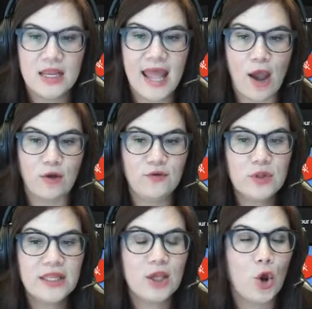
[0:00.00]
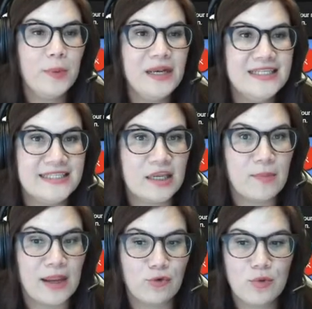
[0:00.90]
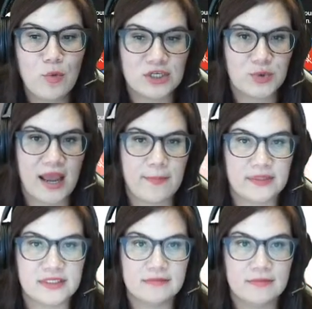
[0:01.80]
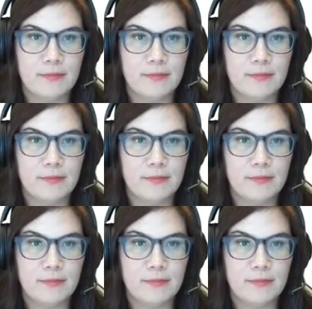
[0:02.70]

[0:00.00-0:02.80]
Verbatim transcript: Now, if you click open and sync main room, watch what happens.